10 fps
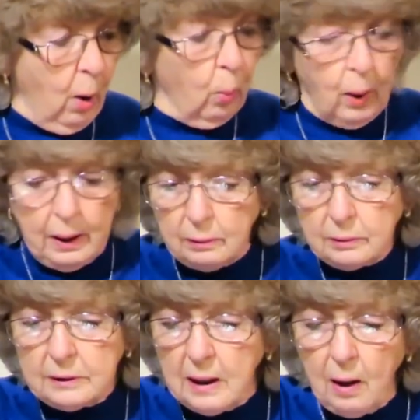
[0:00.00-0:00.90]

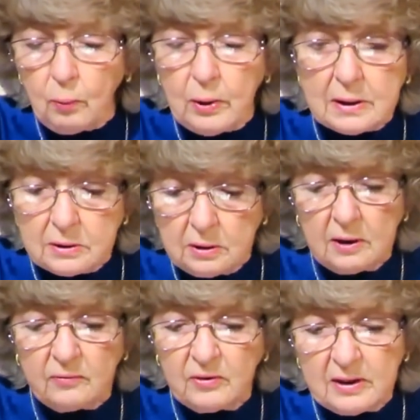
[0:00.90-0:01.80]
Well, y'all, that's
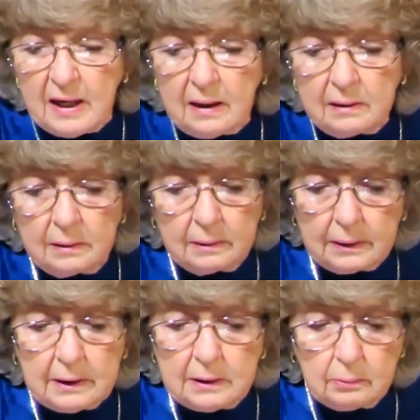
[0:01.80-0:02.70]
enough of that.
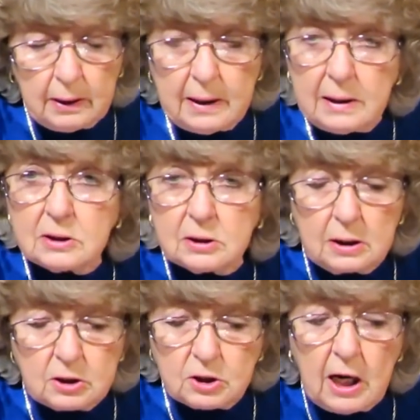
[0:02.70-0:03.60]
Anyway, it
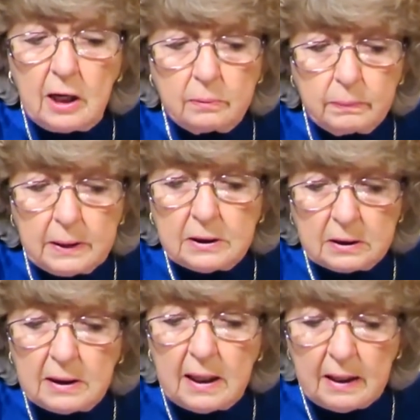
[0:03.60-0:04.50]
scared me to
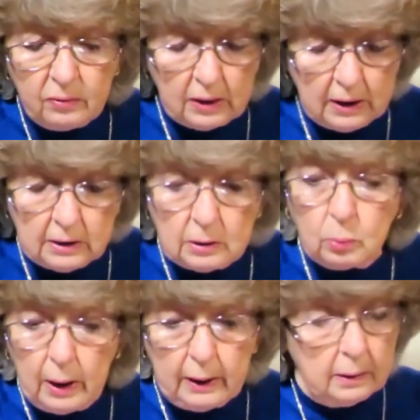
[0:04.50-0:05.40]
death
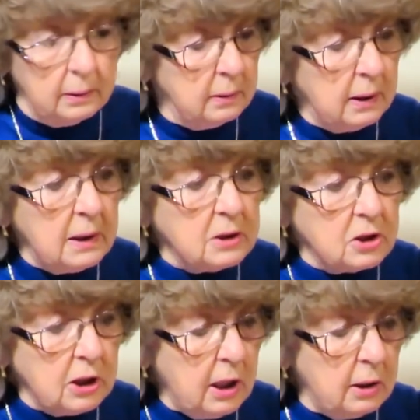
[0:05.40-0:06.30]
anyway. It
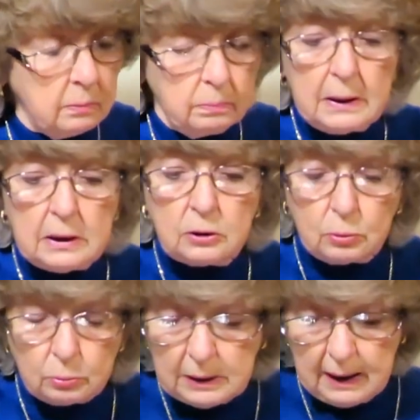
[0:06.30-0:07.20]
scared me
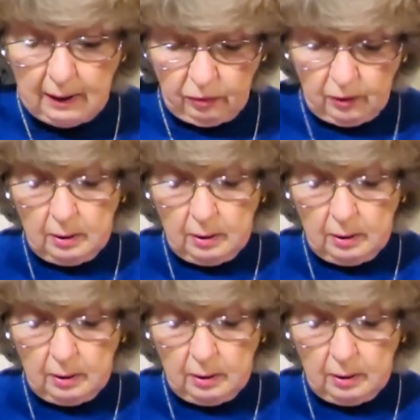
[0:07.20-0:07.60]
to death.